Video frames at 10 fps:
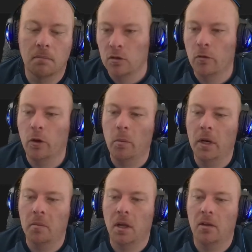So if we open
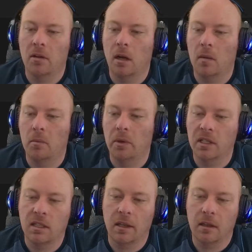up Color Cop, we can
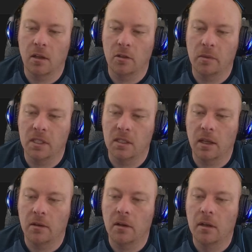see how the colors mix
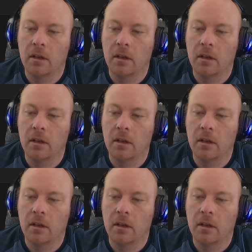together.